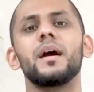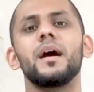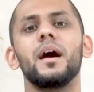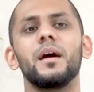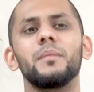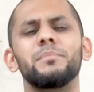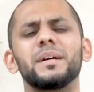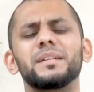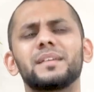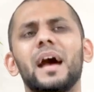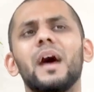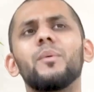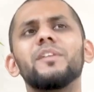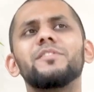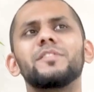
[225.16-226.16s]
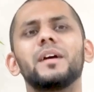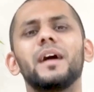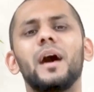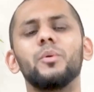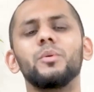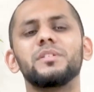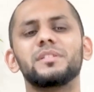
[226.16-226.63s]
But however,
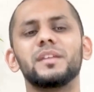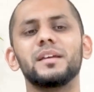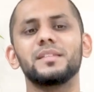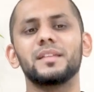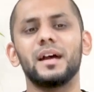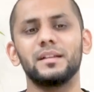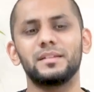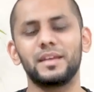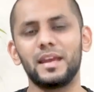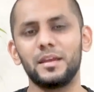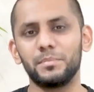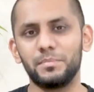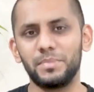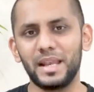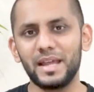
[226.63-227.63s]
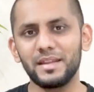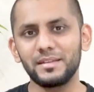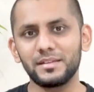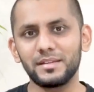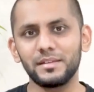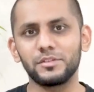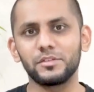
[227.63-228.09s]
I would say that a
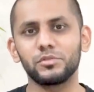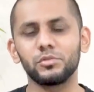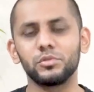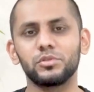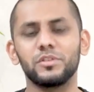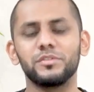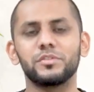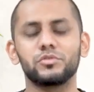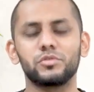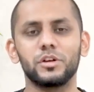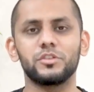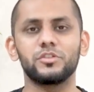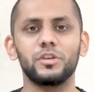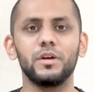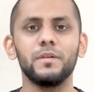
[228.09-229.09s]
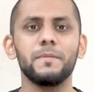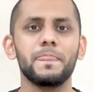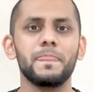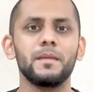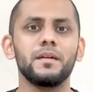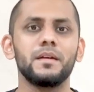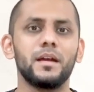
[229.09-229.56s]
blended sort of structure
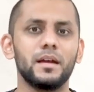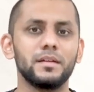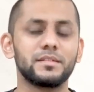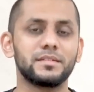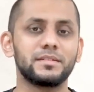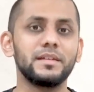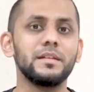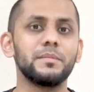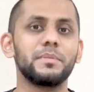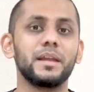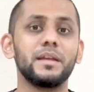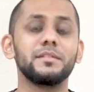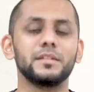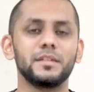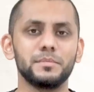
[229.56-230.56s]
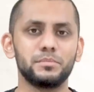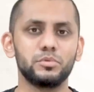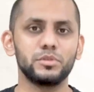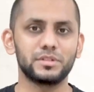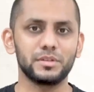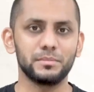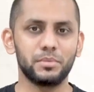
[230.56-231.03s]
still plays an
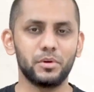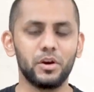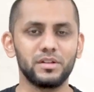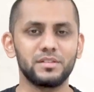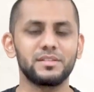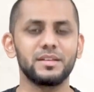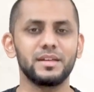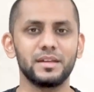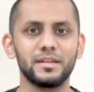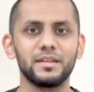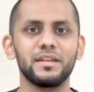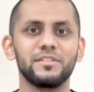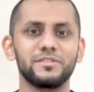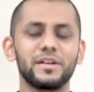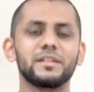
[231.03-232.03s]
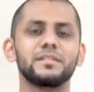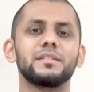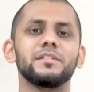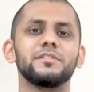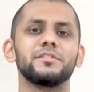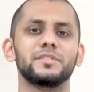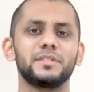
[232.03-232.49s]
important part in
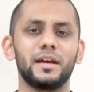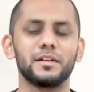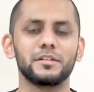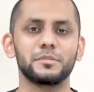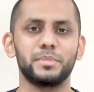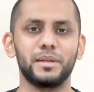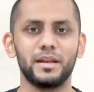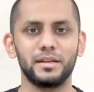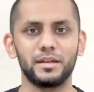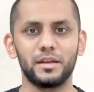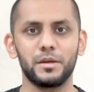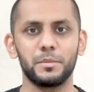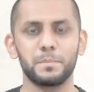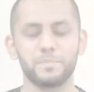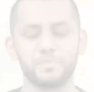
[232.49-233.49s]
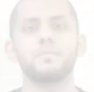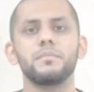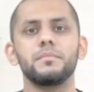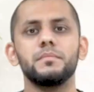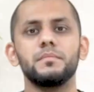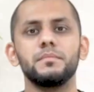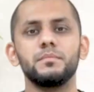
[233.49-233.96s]
effective tax planning.
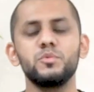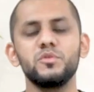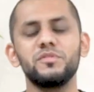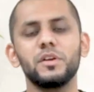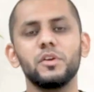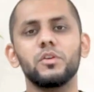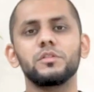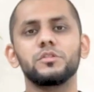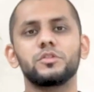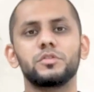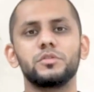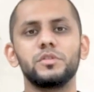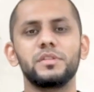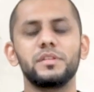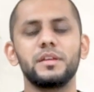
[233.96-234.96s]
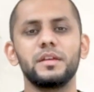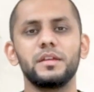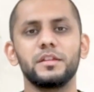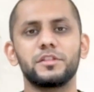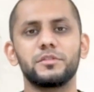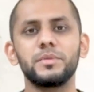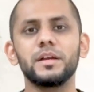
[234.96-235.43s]
Moving on to
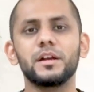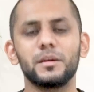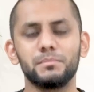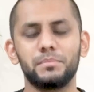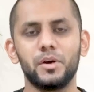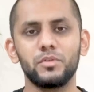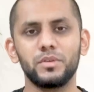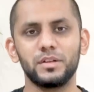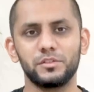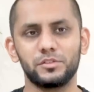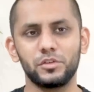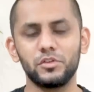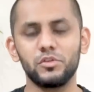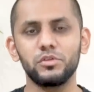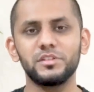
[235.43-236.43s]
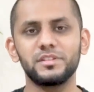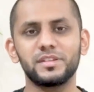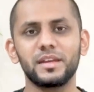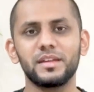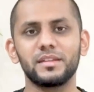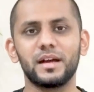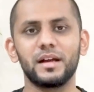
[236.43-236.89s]
the 3 components, so you could
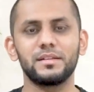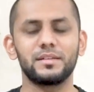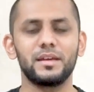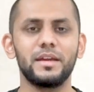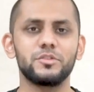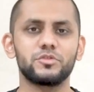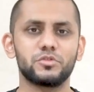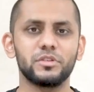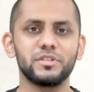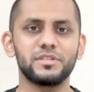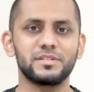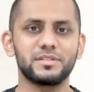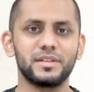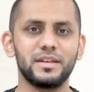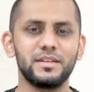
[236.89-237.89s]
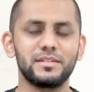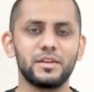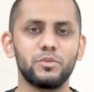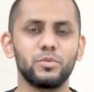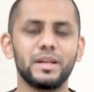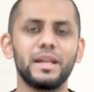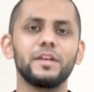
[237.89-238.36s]
say that a trust is
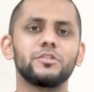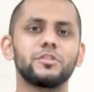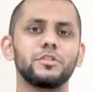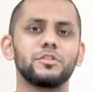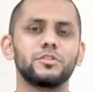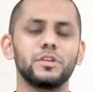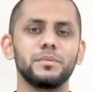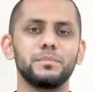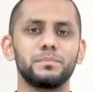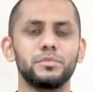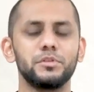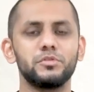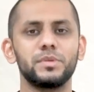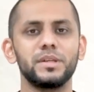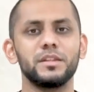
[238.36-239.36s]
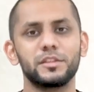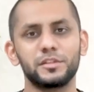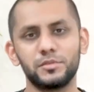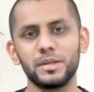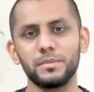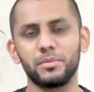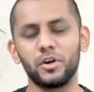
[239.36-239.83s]
a relationship between
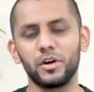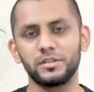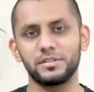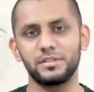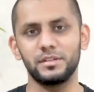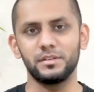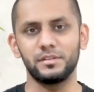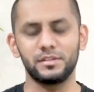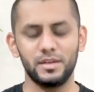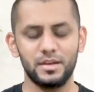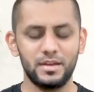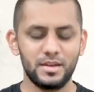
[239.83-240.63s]
3 parties: